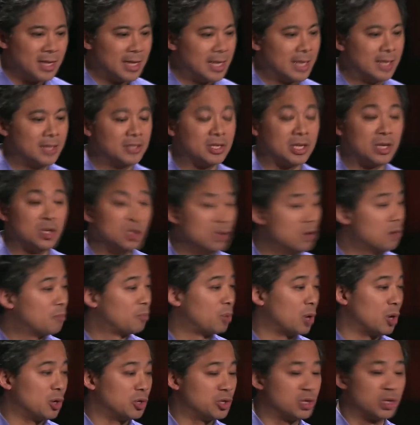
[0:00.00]
is a new
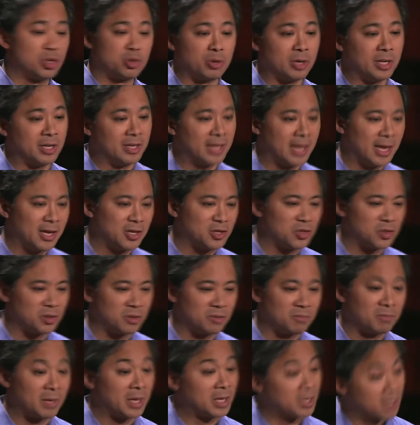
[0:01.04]
approach to treating
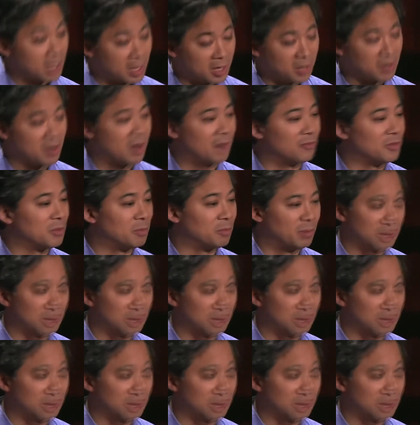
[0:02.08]
cancer by cutting off